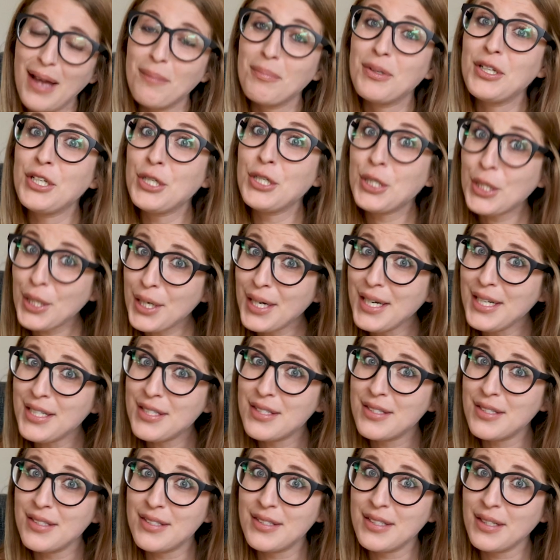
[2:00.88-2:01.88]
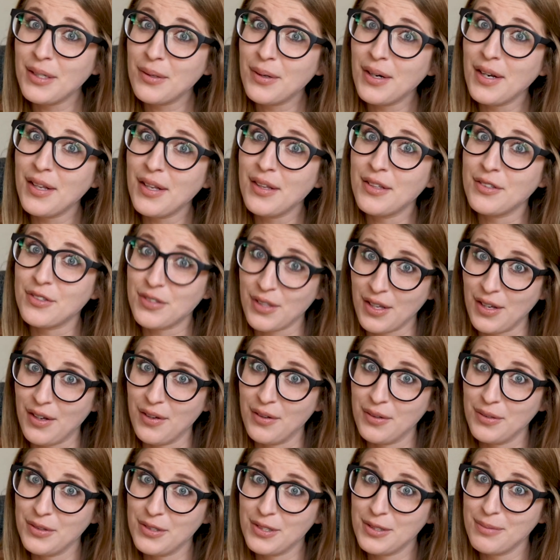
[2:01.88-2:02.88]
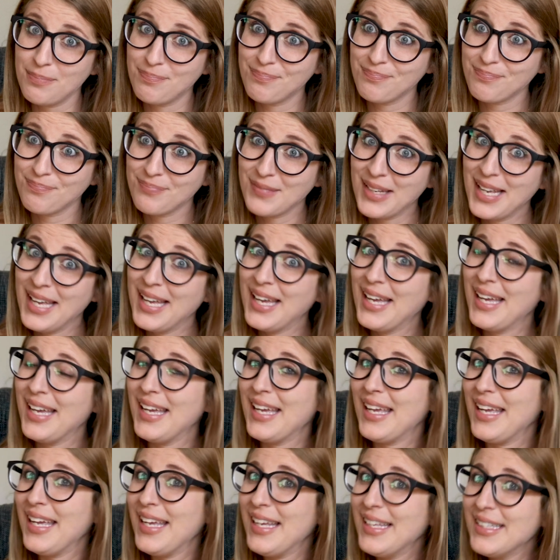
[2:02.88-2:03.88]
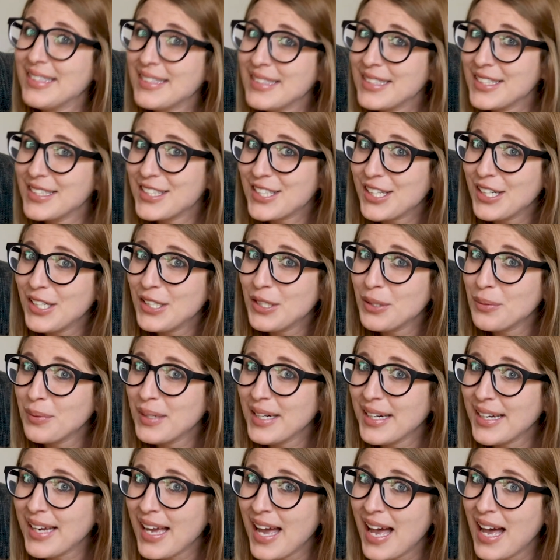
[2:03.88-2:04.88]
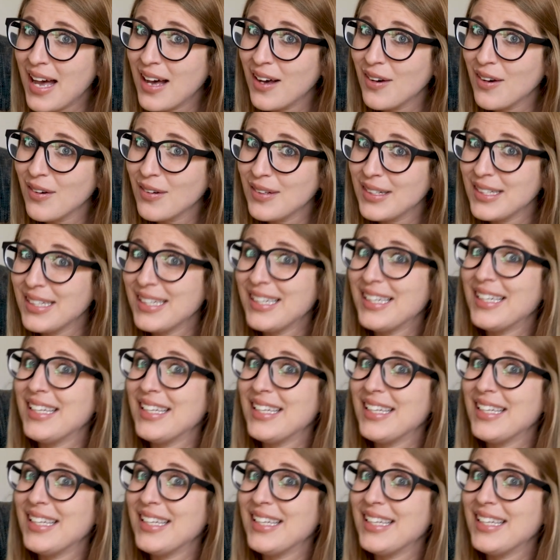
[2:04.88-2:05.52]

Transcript: I'm curious to see where this goes. Is this gonna work out?